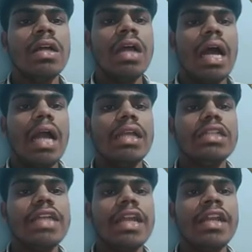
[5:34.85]

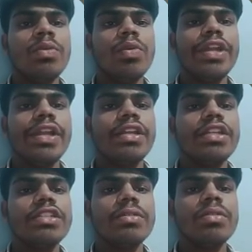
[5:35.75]
Understanding
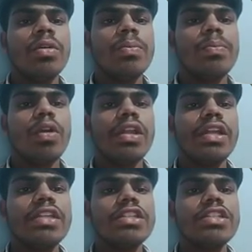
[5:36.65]
orientation.
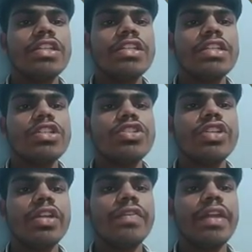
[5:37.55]
Polarization is
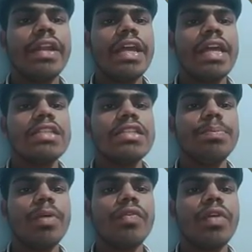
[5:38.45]
essential for enhancing
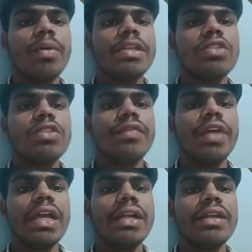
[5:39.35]
performance of
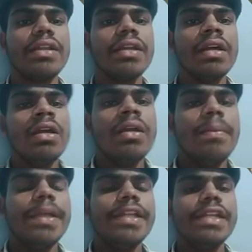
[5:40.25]
dielectric
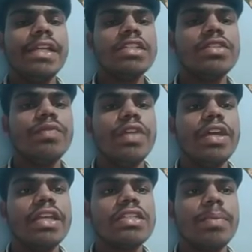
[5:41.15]
materials in
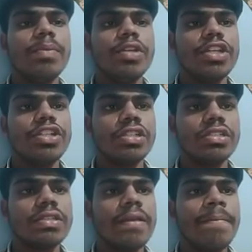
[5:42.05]
various applications.
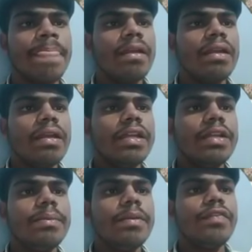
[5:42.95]
It
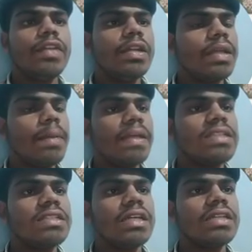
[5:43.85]
may filling
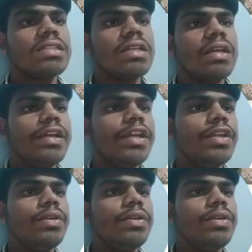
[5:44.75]
capacitors, heat,